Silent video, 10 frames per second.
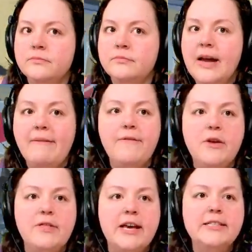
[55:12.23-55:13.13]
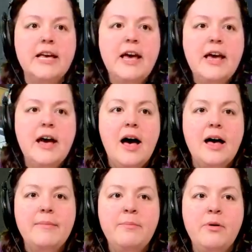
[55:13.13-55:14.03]
have a few things.
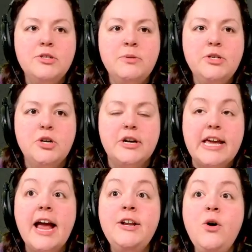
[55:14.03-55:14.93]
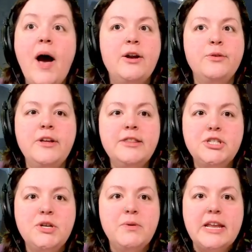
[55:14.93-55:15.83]
Um, and emotional maturity. I know I don't think that
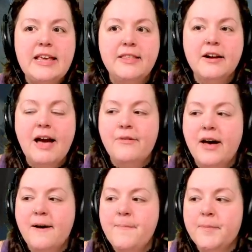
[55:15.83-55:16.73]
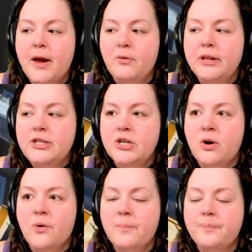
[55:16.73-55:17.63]
she would either, Effa. I really
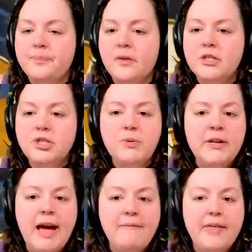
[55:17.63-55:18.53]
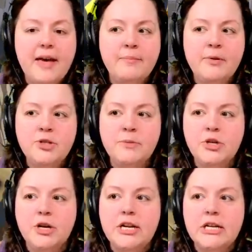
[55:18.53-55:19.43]
don't. She wouldn't have the emotional
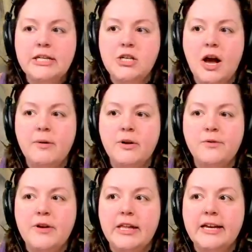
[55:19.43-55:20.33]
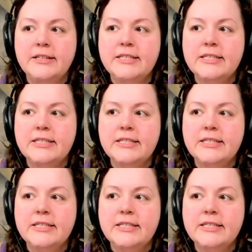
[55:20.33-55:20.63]
maturity to like talk about her feelings.